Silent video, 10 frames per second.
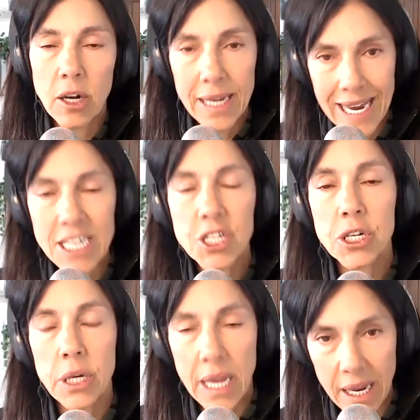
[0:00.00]

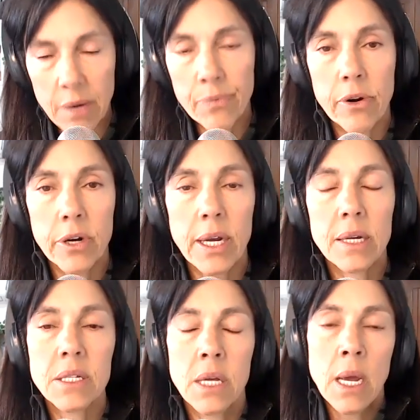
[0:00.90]
glycation end
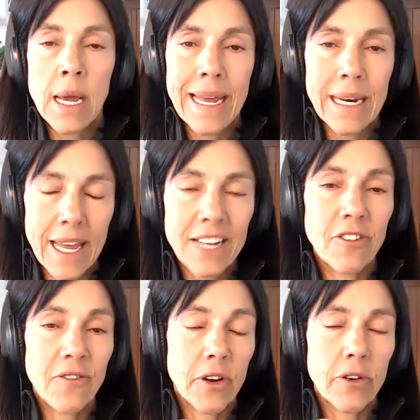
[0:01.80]
products. And
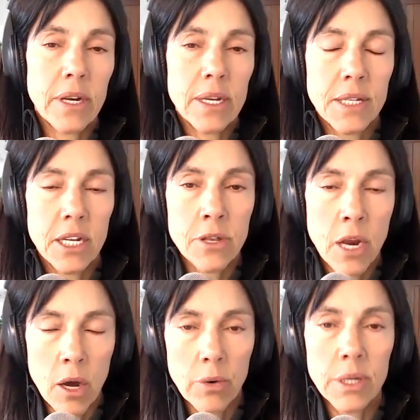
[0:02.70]
lactoferrin is a
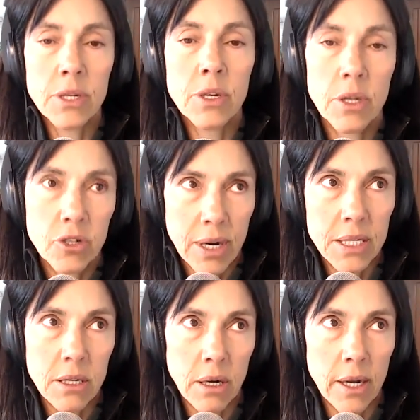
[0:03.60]
known
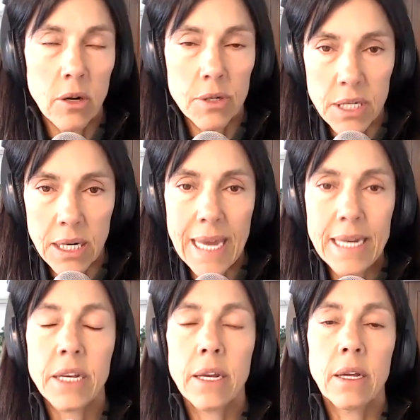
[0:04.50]

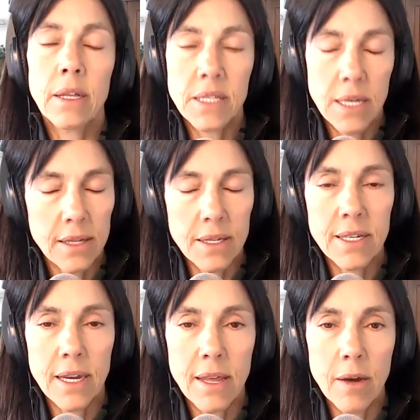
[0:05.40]
transglycosylating, it's hard to
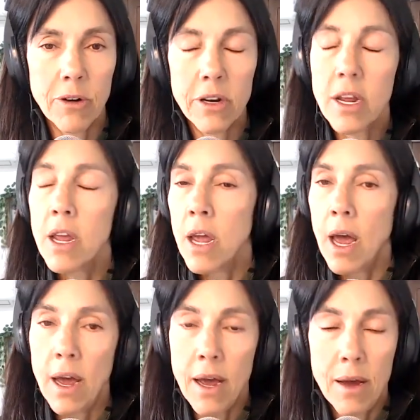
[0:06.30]
say that word,
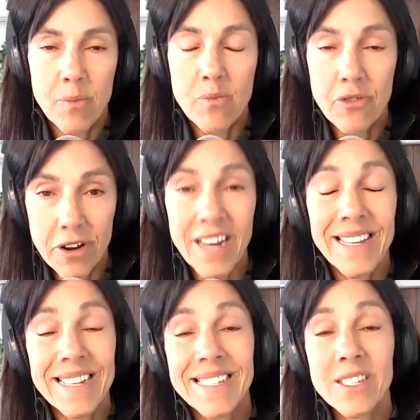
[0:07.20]
product
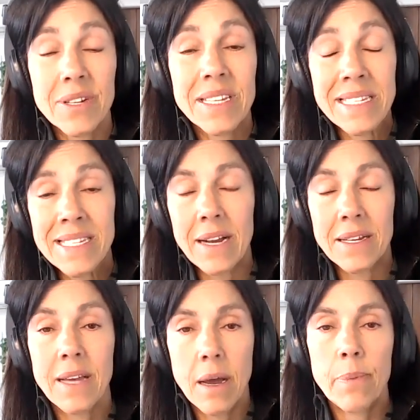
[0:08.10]
that sort of
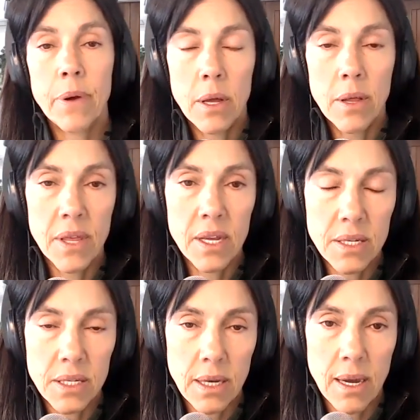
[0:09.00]
sucks up
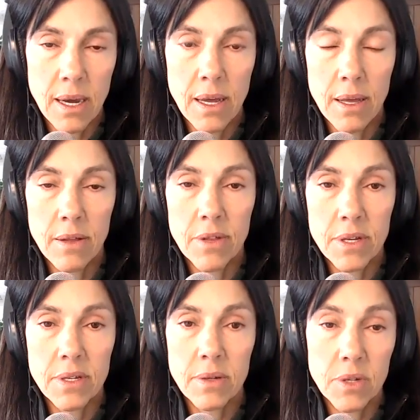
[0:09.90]
this
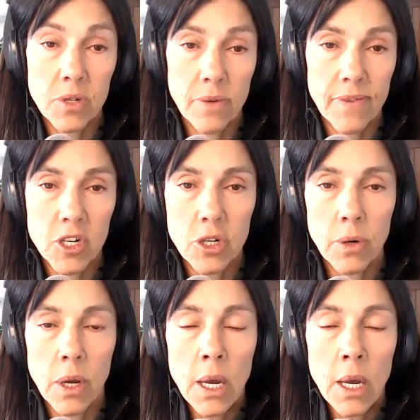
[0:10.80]
sort of issue.